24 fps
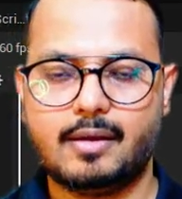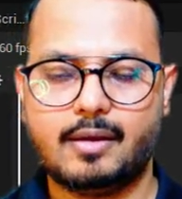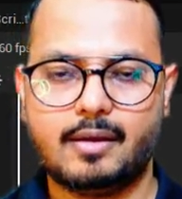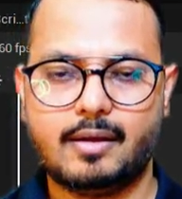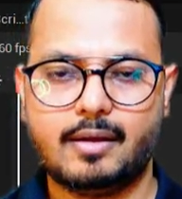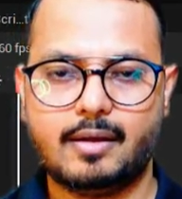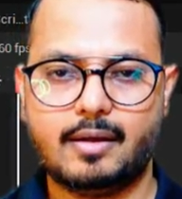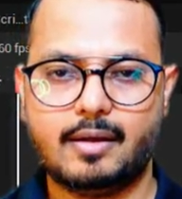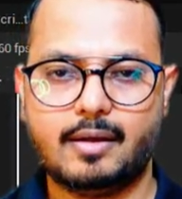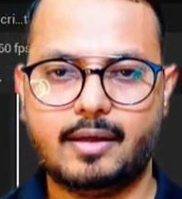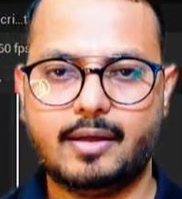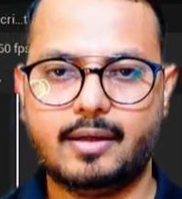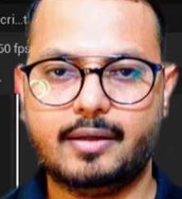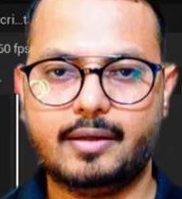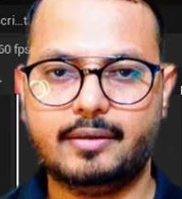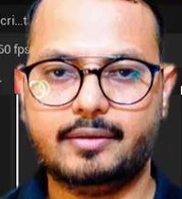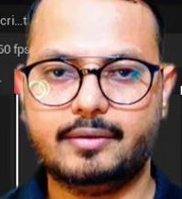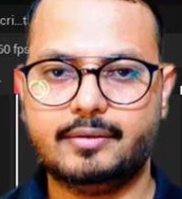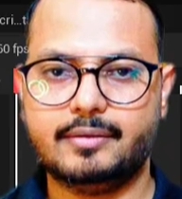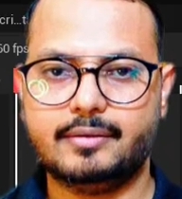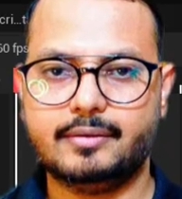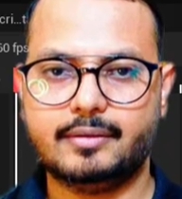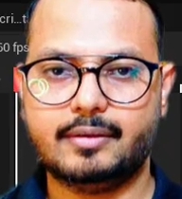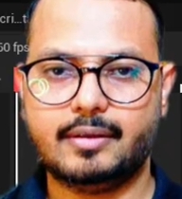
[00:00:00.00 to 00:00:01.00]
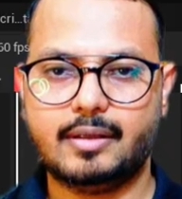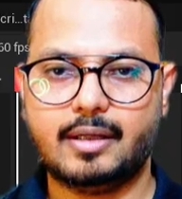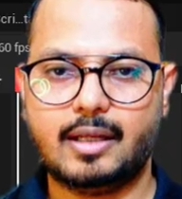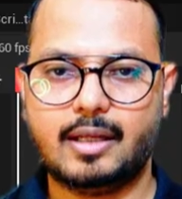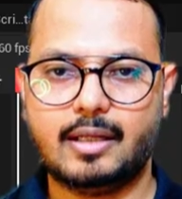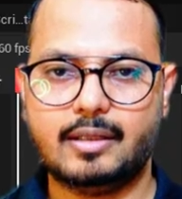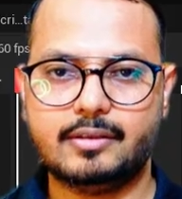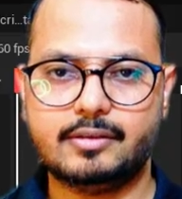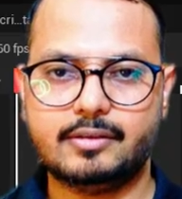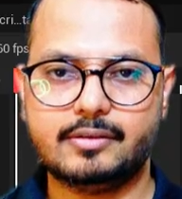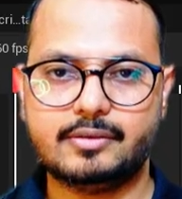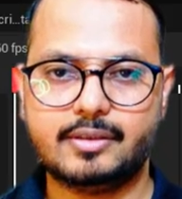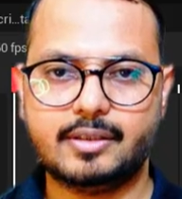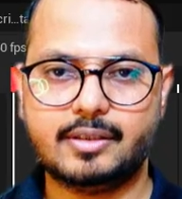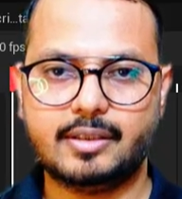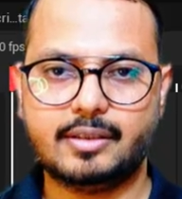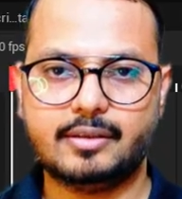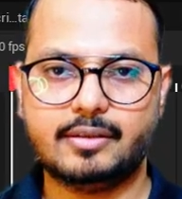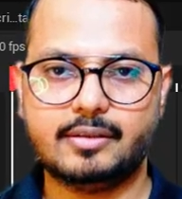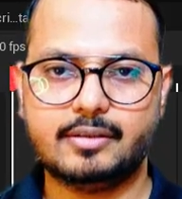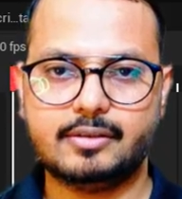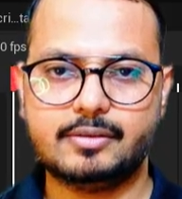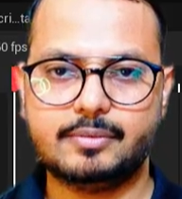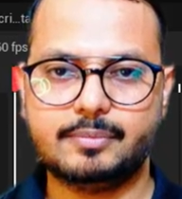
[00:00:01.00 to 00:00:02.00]
And I'll just take
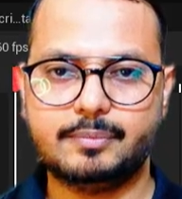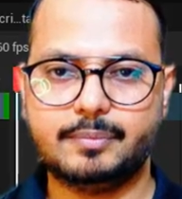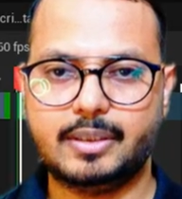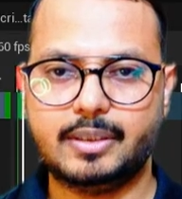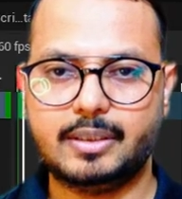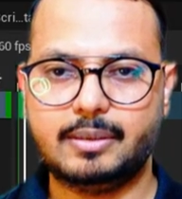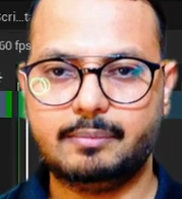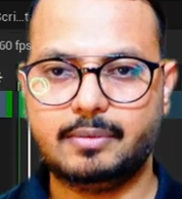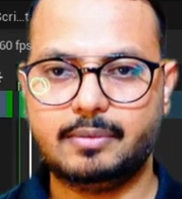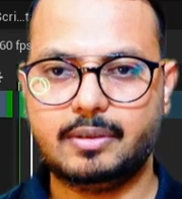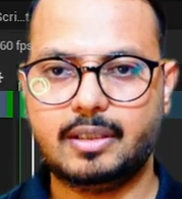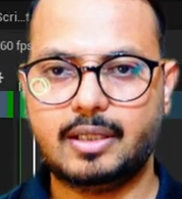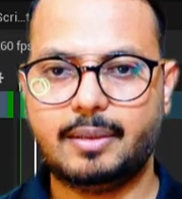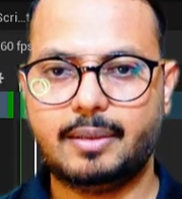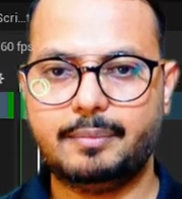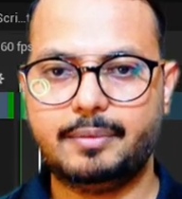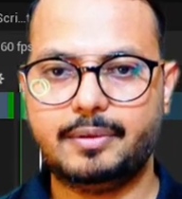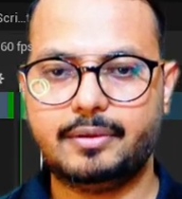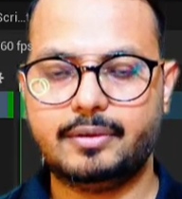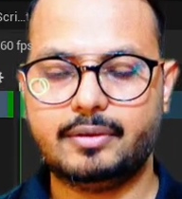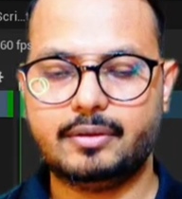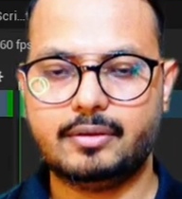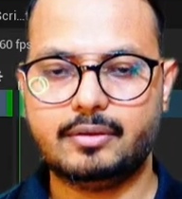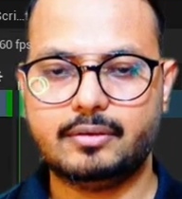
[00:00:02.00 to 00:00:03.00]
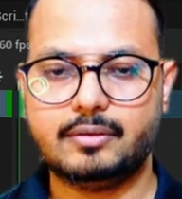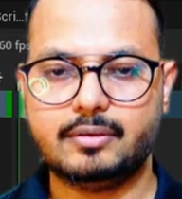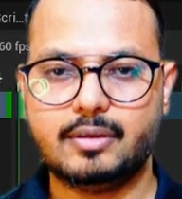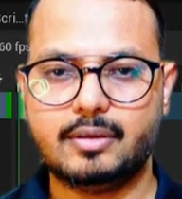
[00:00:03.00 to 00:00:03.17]
this minimal emitter